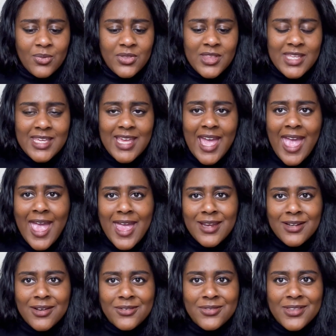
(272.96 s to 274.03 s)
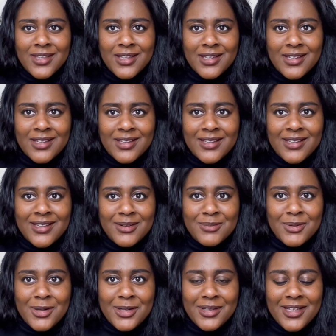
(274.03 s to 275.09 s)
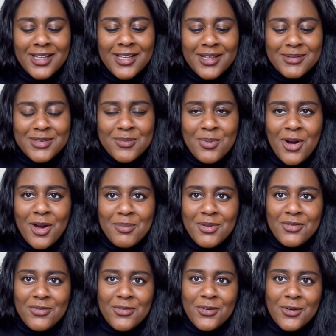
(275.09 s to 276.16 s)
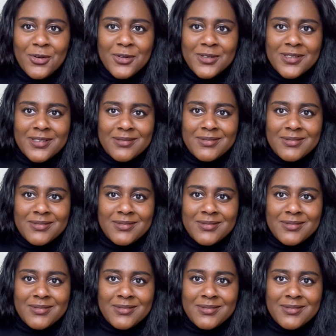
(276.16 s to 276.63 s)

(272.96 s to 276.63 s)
the head of the department for